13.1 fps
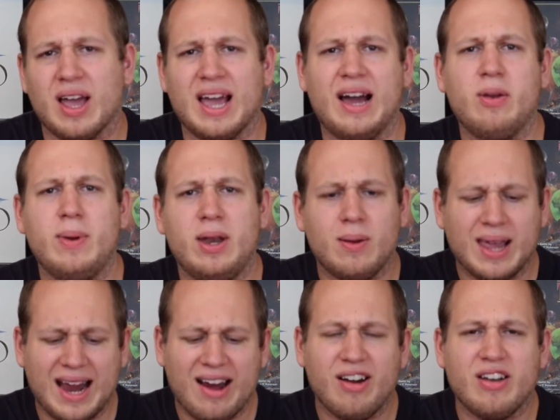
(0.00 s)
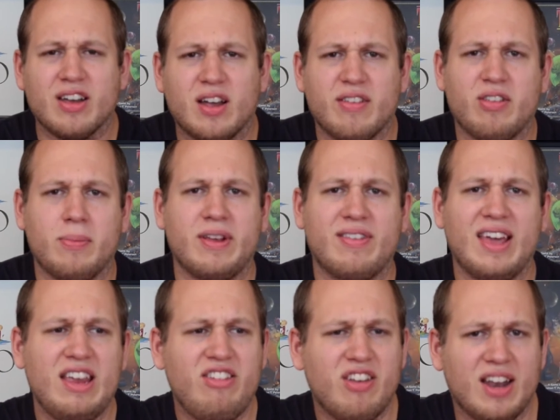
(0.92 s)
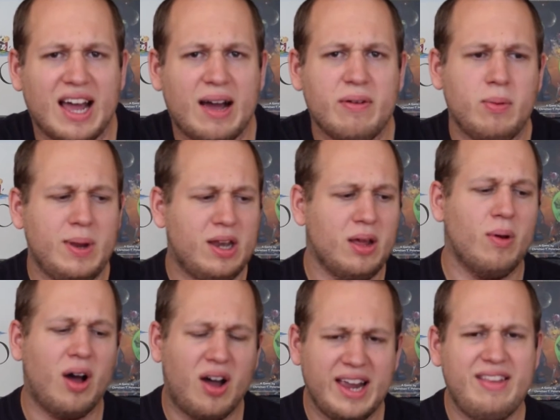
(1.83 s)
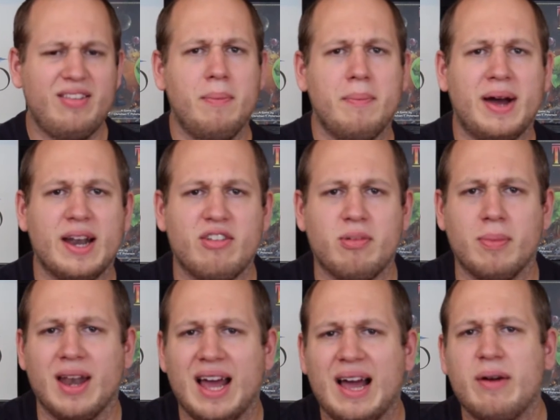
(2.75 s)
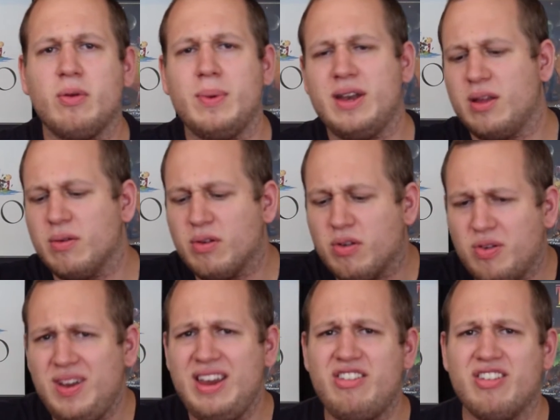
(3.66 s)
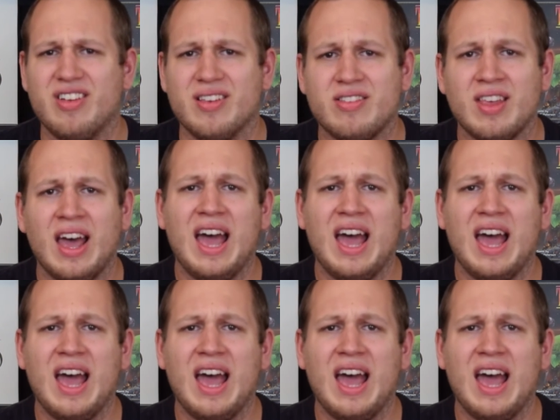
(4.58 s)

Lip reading: How do we do character customization? How do we do item management? How do we do creatures?